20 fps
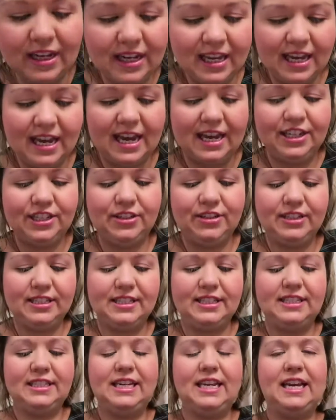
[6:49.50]
As you can
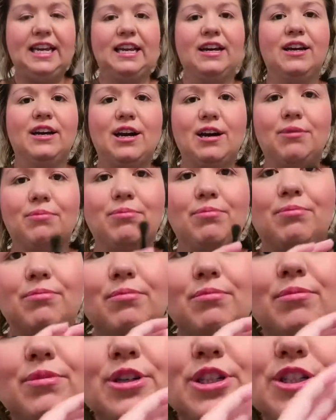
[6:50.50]
see, I'll
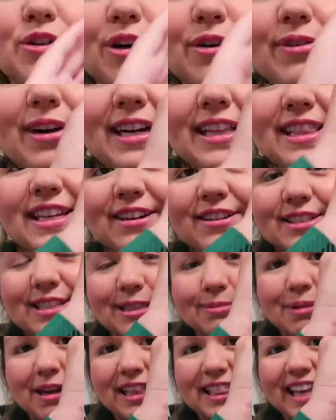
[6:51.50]
show it right there
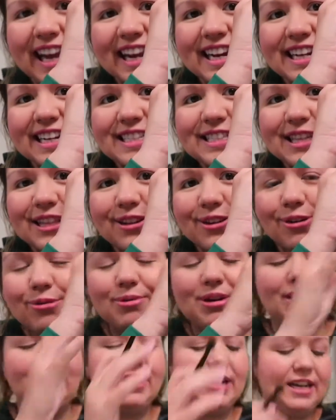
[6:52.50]
since my lighting is a little
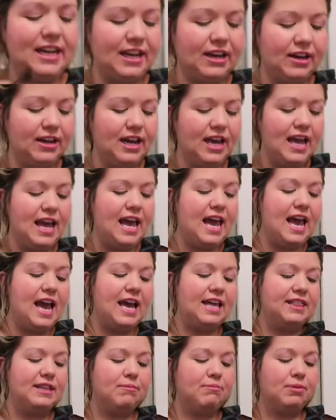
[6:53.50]
weird in here.
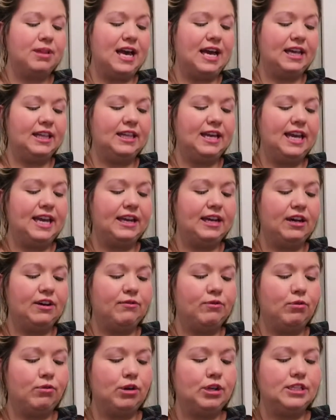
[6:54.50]
And then Black Lake, of
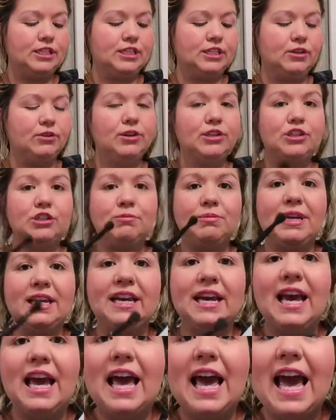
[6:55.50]
course, is going to
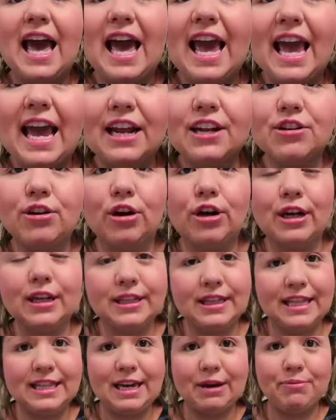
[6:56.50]
be a dark, I
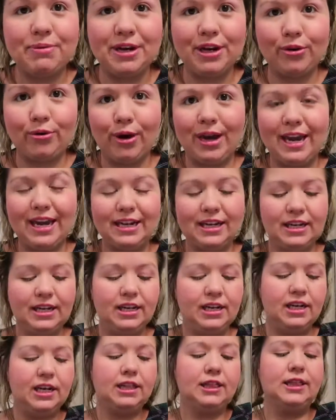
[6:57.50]
think that would be a great
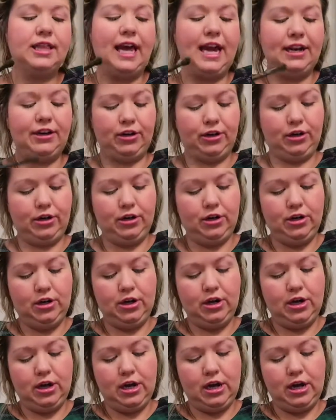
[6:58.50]
liner
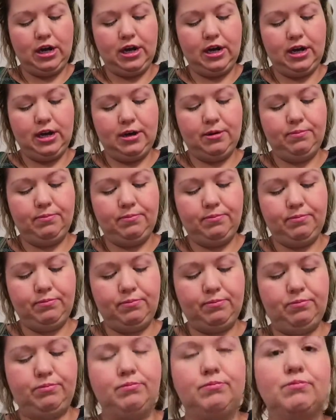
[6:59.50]

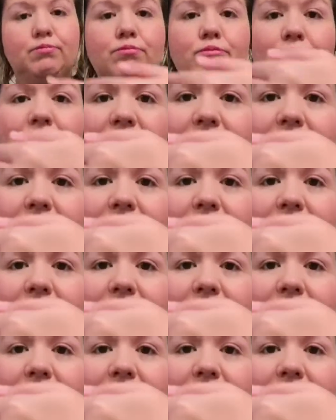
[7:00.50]
right